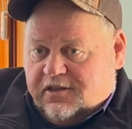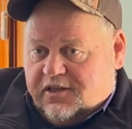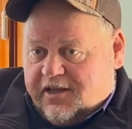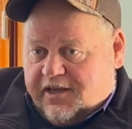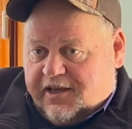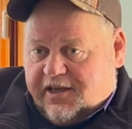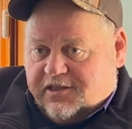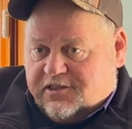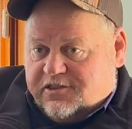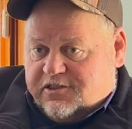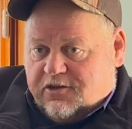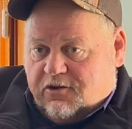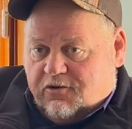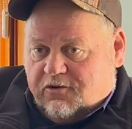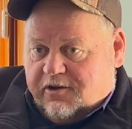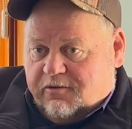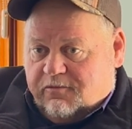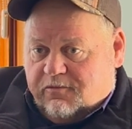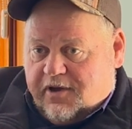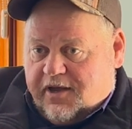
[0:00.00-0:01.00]
that gets
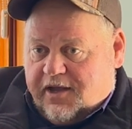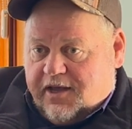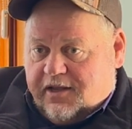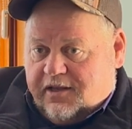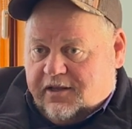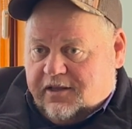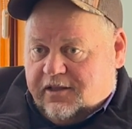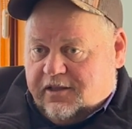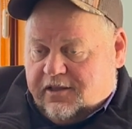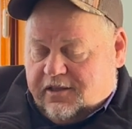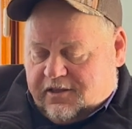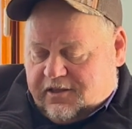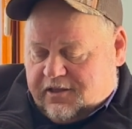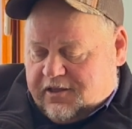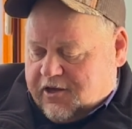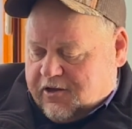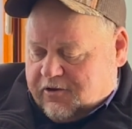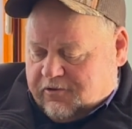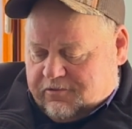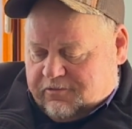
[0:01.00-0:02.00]
soaking wet.
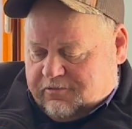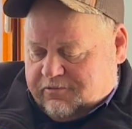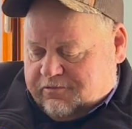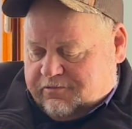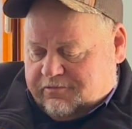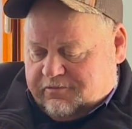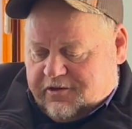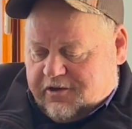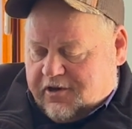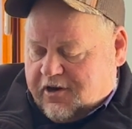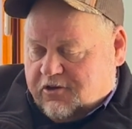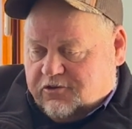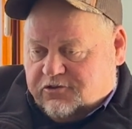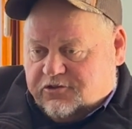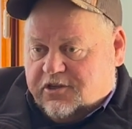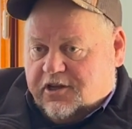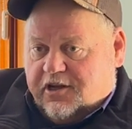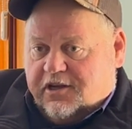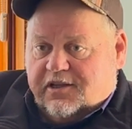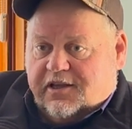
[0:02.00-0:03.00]
They're all
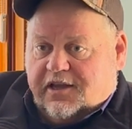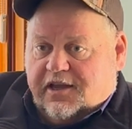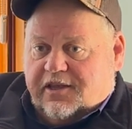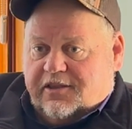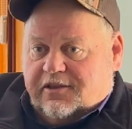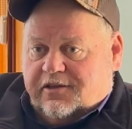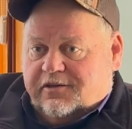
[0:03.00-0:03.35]
stuck together.